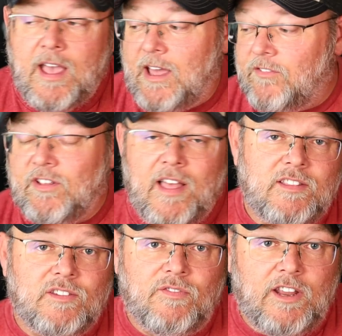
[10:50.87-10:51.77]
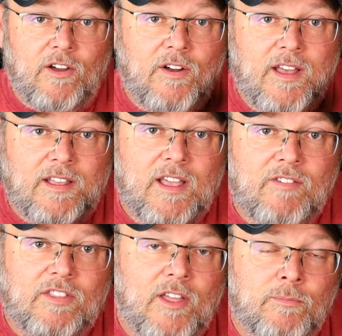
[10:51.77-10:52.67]
And if you like this video, give
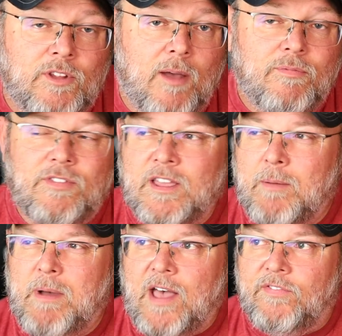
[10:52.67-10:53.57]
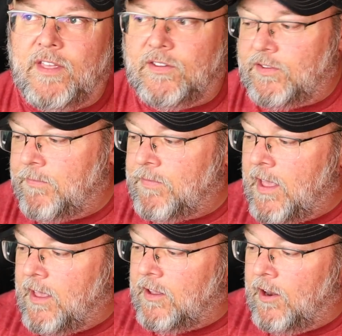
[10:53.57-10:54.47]
it a thumbs up. Think about this.
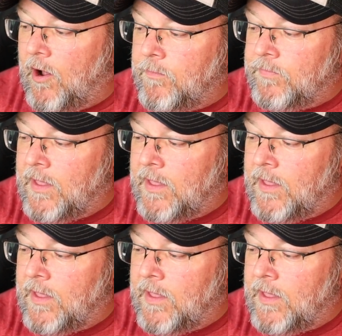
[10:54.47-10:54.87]
You know,